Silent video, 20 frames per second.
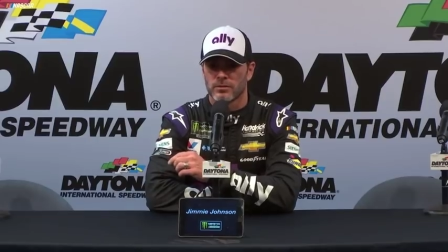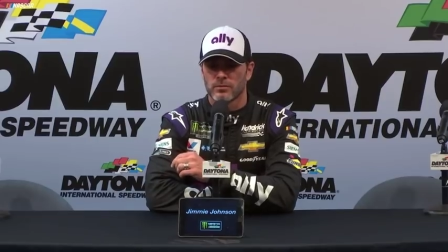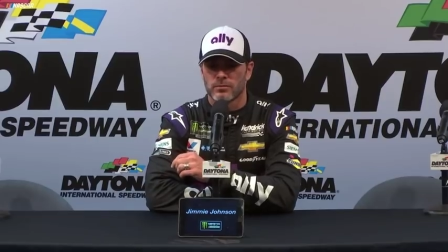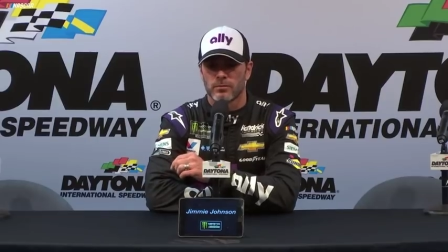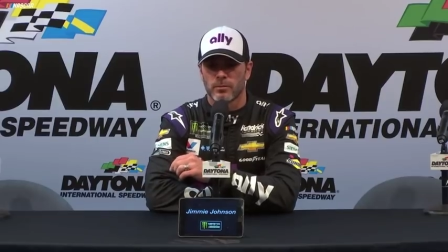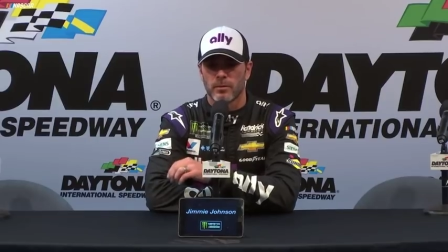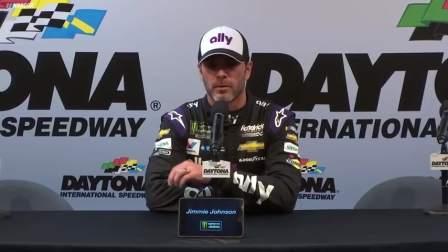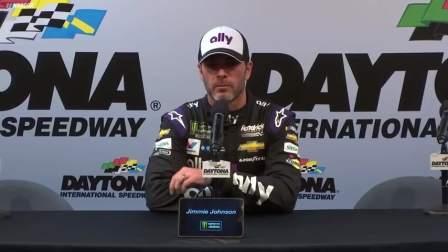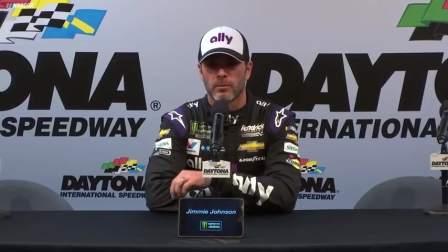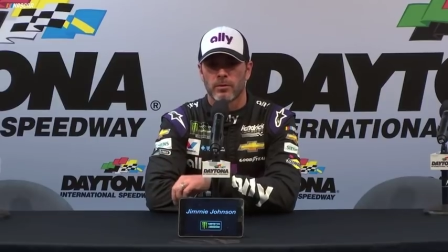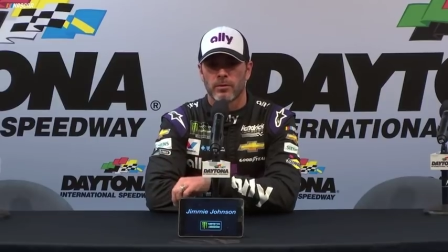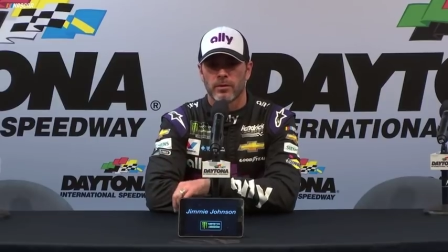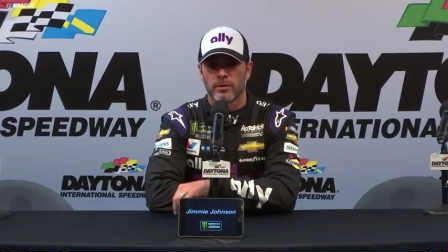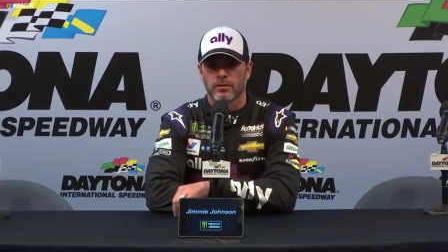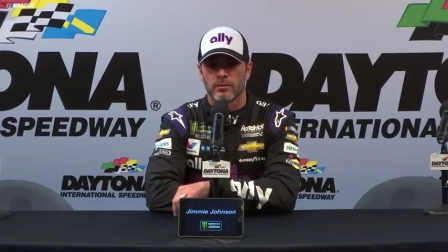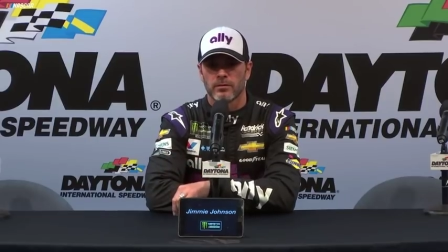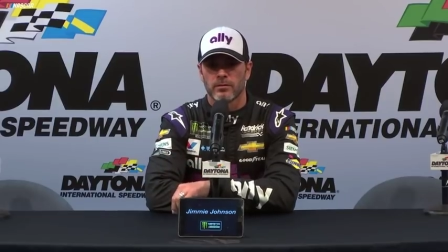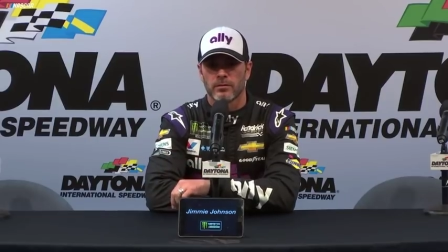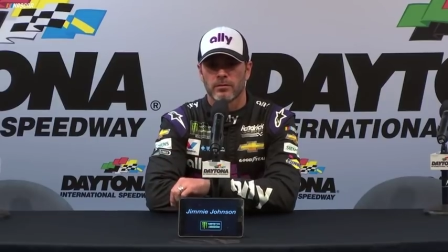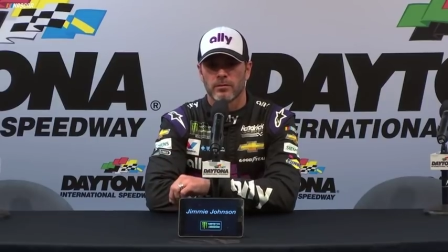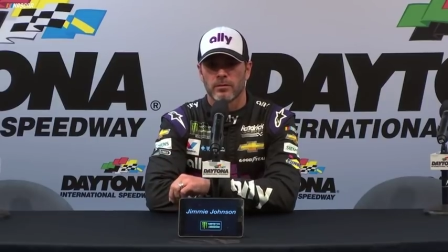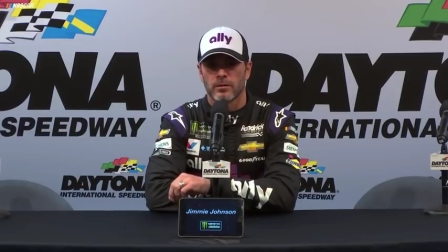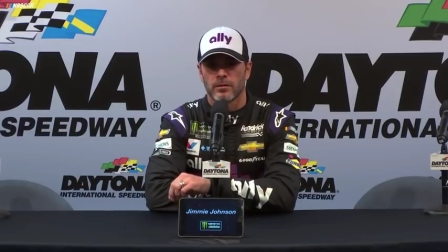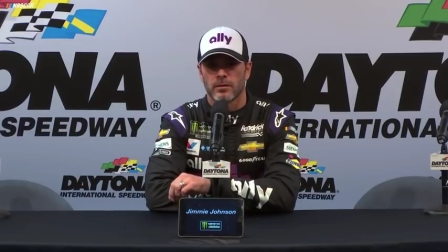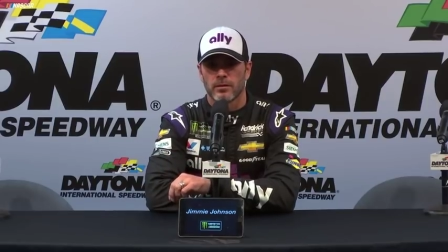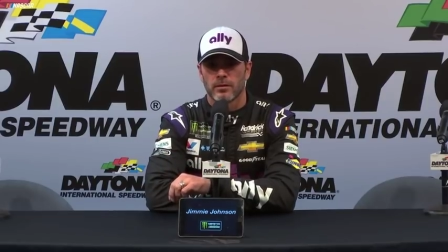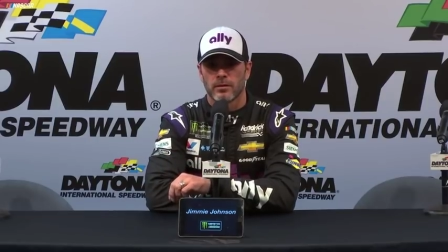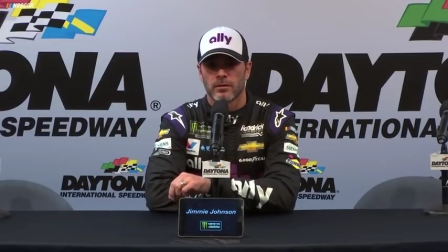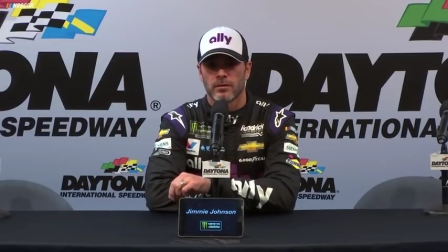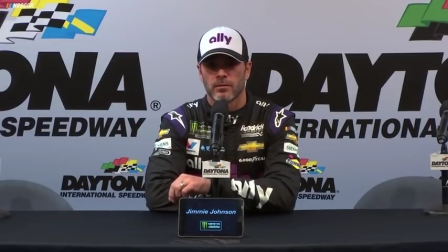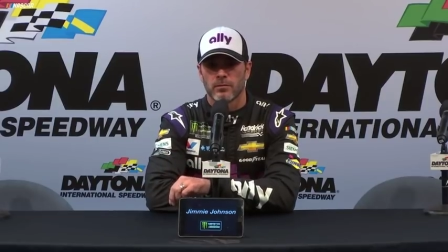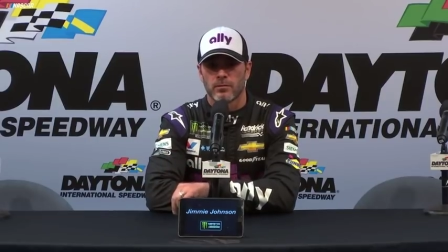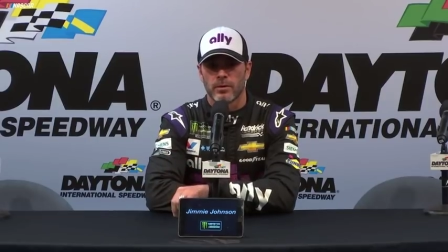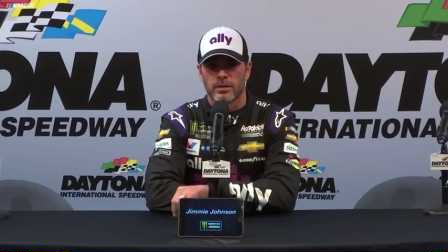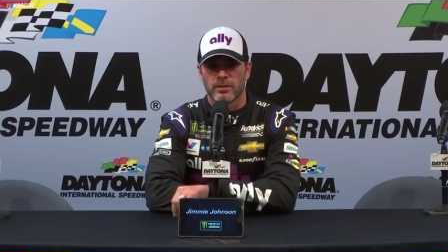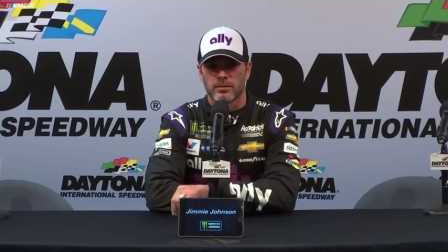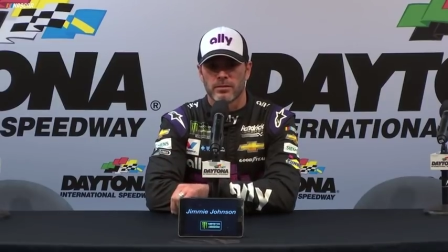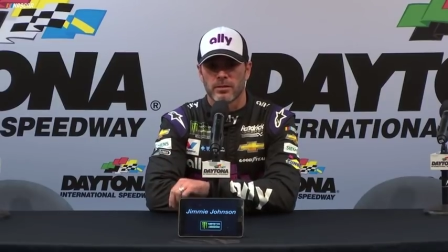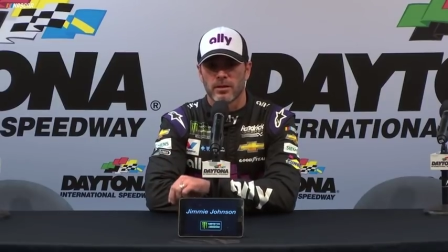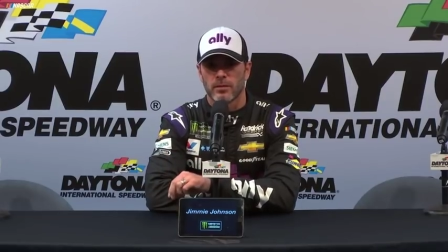let's remember that
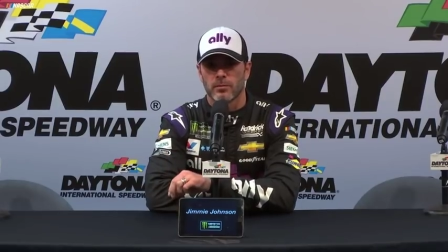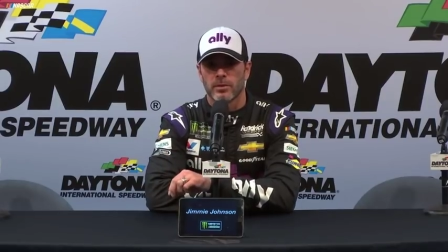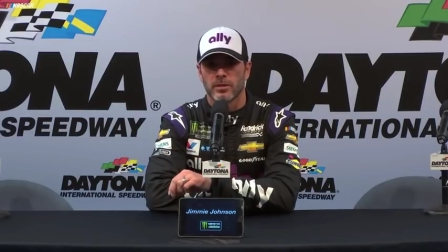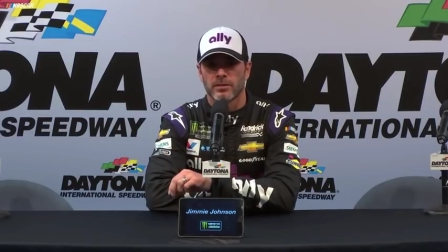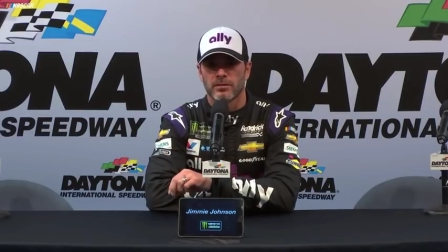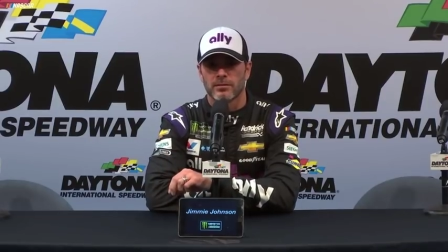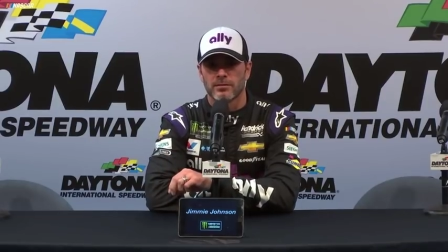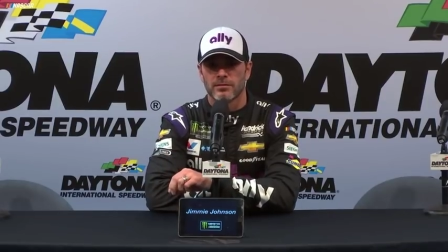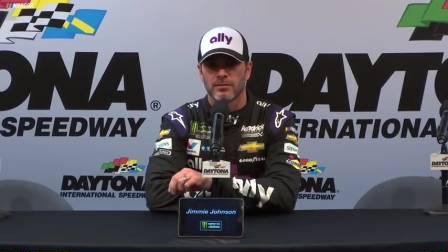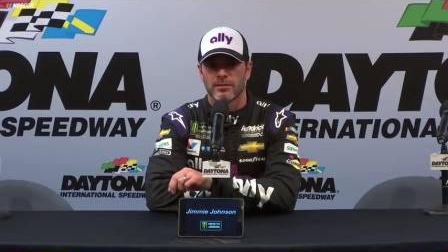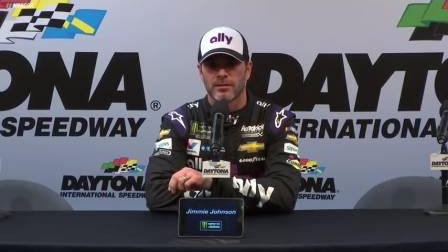rain's coming.